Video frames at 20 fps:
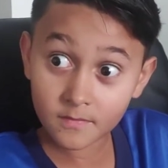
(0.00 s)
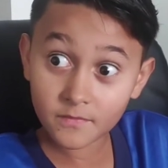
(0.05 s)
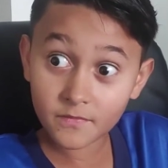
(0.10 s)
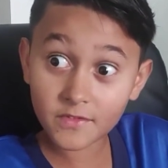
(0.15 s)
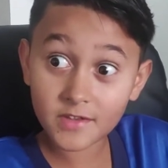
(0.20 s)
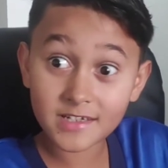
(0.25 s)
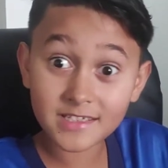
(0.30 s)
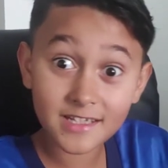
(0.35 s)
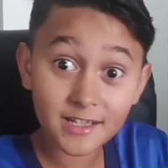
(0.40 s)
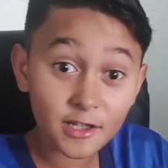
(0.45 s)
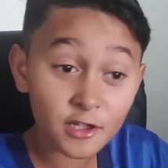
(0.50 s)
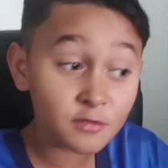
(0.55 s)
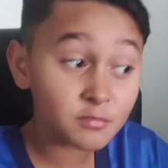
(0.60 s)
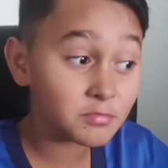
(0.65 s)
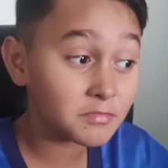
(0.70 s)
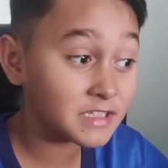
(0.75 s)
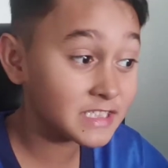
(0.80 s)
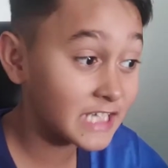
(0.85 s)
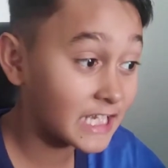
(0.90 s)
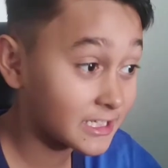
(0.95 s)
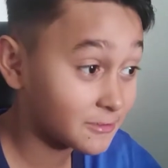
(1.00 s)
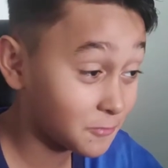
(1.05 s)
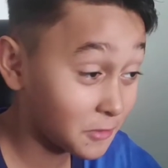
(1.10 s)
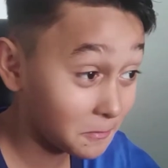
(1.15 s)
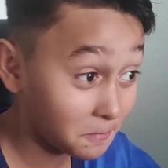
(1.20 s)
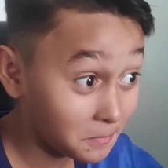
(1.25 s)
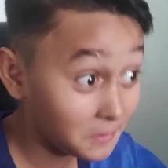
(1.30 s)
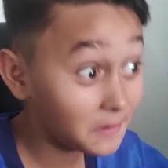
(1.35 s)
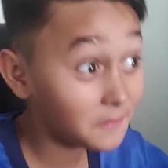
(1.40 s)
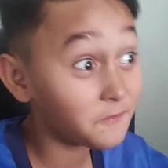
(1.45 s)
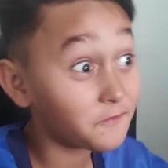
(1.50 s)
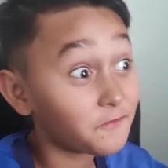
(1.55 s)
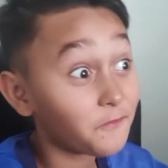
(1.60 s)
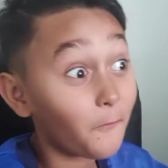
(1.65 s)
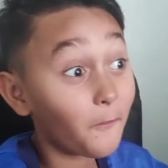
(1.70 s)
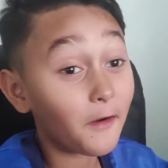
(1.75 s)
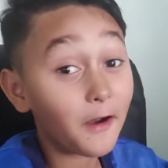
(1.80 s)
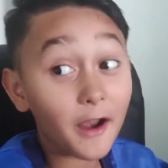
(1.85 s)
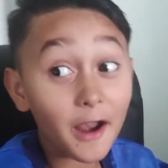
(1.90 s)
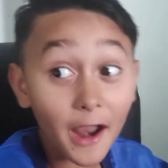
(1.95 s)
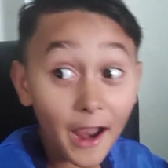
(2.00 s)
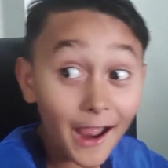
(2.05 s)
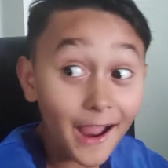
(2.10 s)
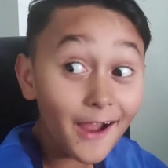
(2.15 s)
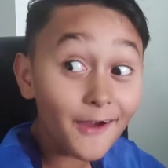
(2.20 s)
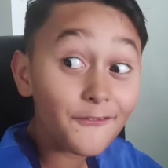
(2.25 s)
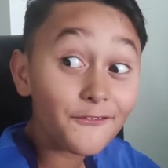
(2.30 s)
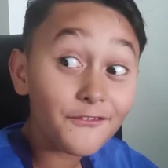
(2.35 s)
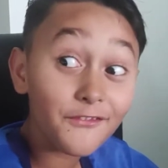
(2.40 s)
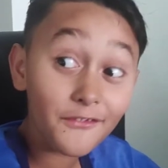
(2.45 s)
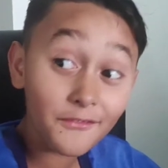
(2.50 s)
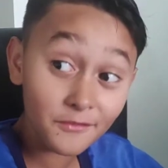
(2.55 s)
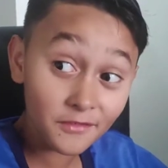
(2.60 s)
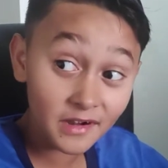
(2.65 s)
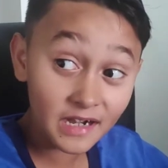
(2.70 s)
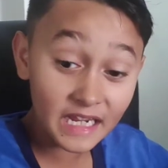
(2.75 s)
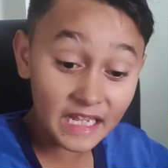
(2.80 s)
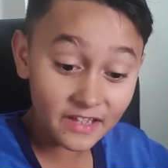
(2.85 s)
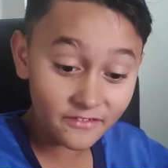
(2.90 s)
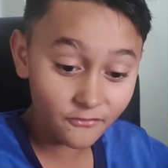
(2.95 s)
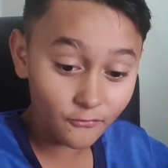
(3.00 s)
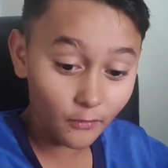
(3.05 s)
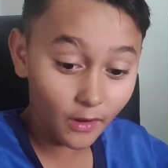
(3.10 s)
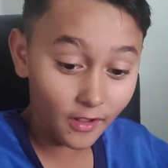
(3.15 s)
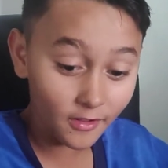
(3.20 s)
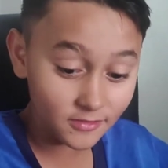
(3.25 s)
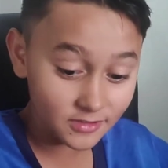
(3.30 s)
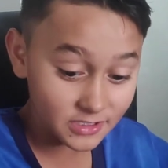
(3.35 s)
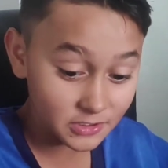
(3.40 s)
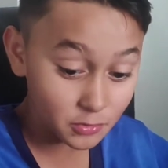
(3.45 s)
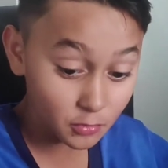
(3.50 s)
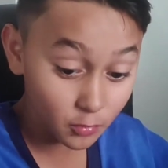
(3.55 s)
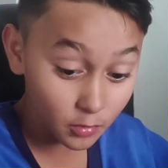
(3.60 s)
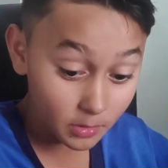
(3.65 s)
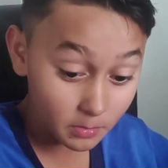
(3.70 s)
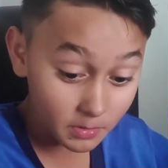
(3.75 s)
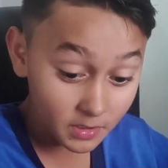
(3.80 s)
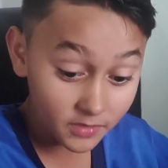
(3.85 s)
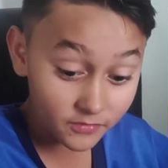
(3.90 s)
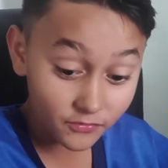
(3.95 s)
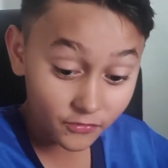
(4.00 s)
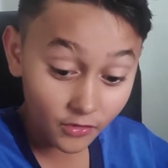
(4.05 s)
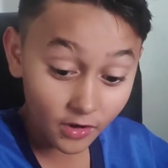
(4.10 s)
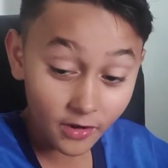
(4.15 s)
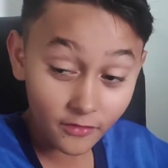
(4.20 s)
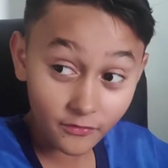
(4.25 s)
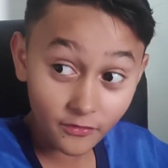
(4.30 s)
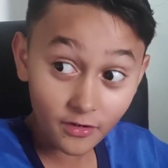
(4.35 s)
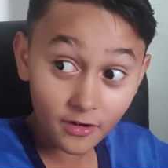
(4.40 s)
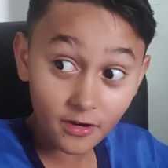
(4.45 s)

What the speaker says: There's a loop that says repeat for well, to repeat forever.